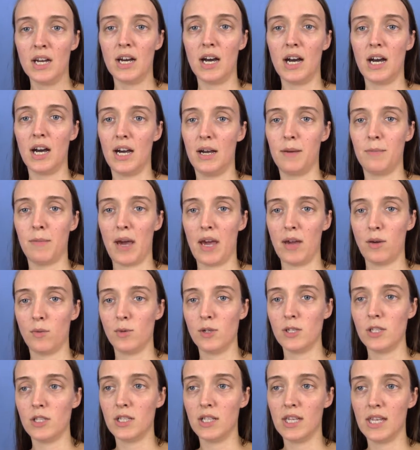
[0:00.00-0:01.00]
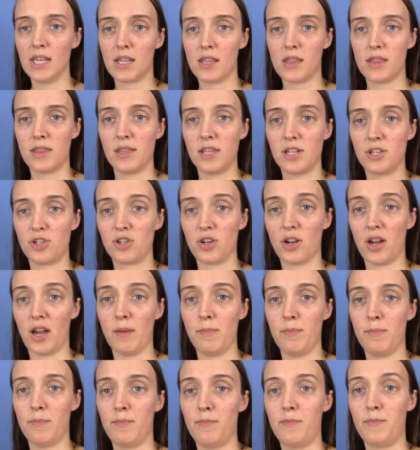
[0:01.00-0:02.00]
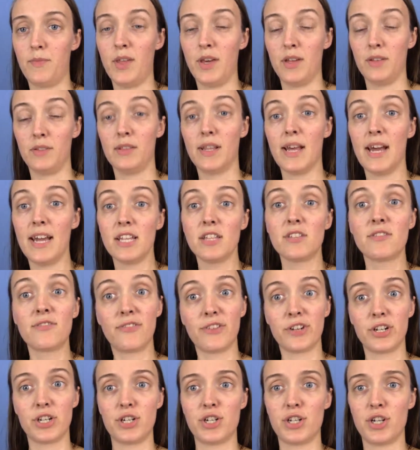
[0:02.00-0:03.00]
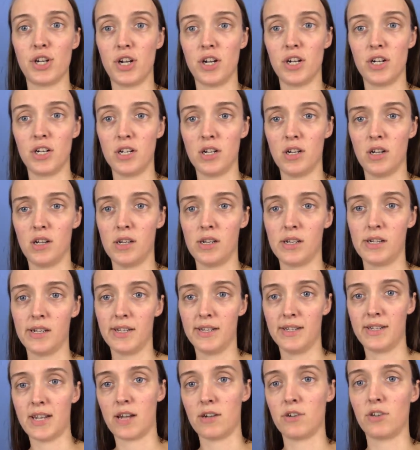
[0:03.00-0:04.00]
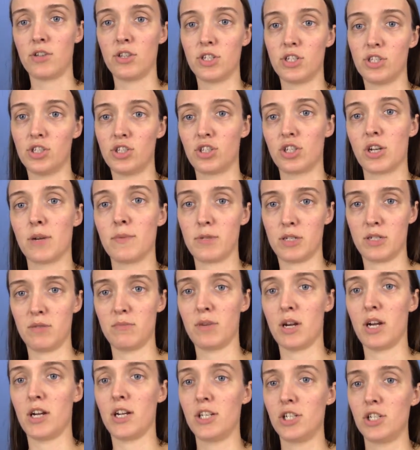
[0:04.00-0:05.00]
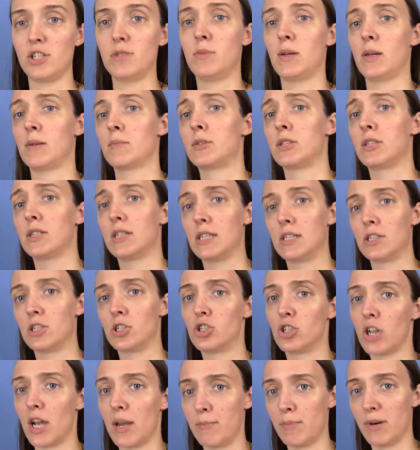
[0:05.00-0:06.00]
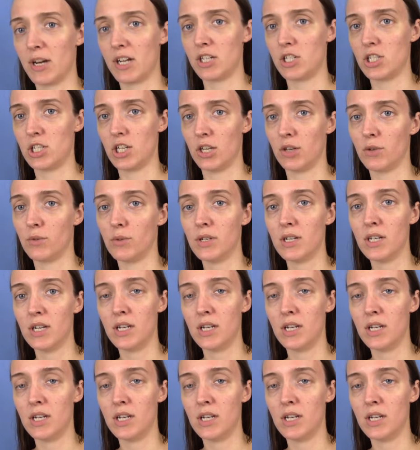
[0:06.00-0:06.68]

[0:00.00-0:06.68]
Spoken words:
I will link the lights for sure down in the description bar. I should be able to link the tripod too.